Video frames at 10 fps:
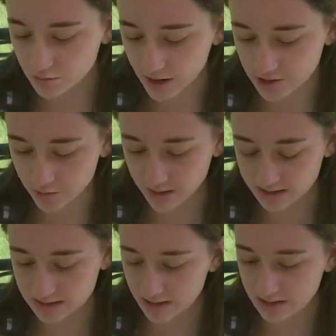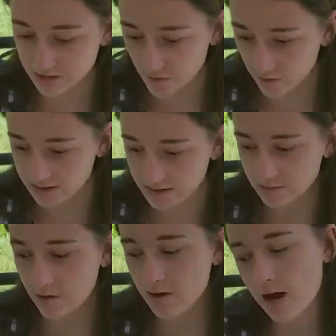reminder because today's focus is
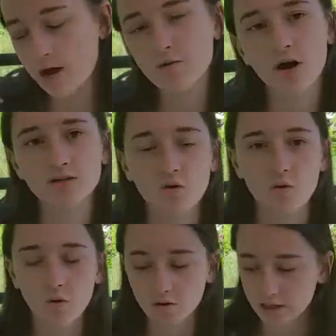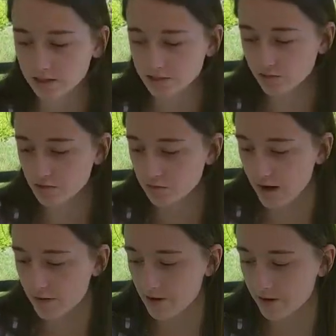about how God is holy. And so you
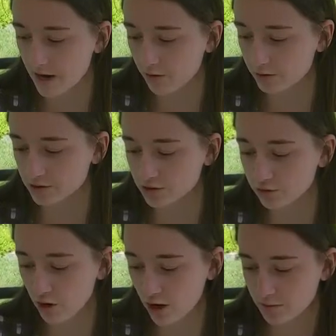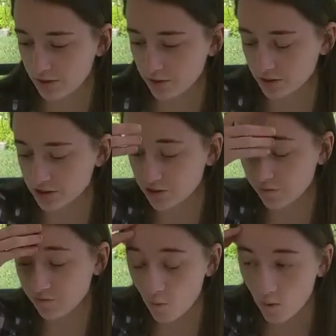read about how in Deuteronomy 32,
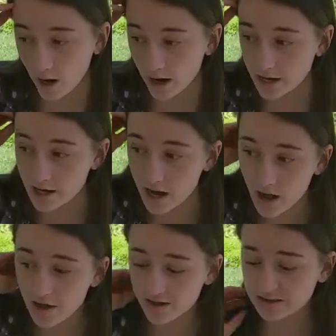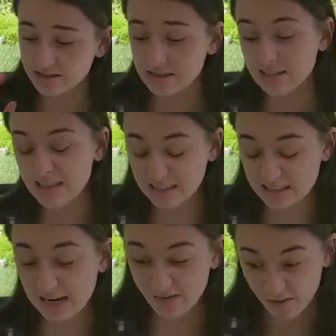4, it's, it, that's
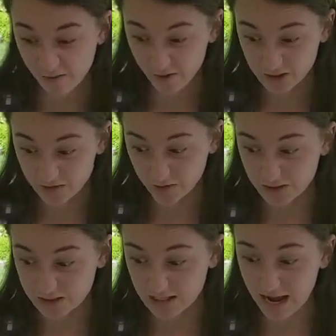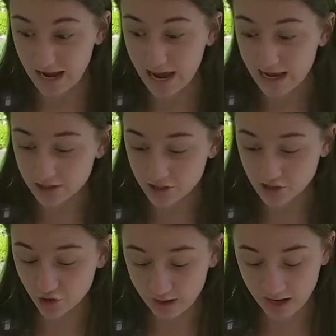kind of the verse for today. And just
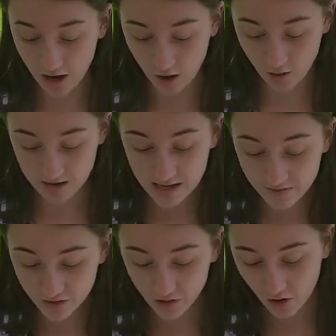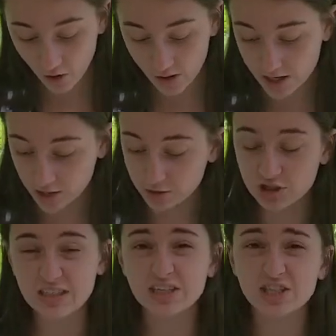showing how even though, you know,
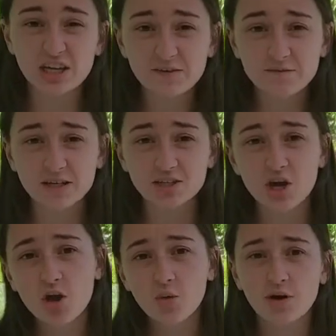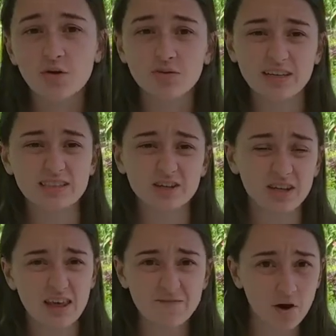just like jellyfish, we don't necessarily,
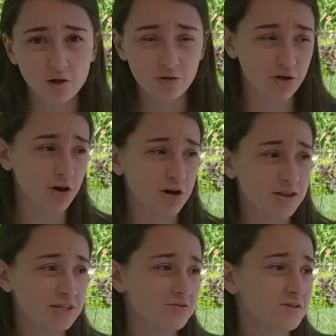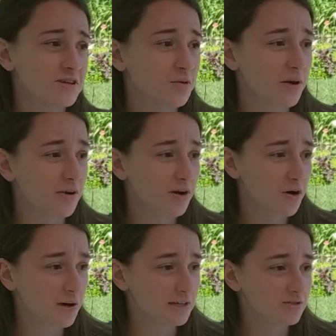they follow the current, they don't really know where they're
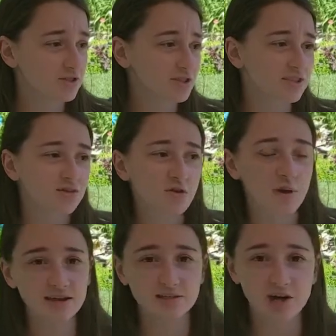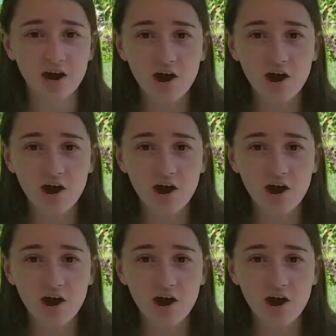going. So just a little reminder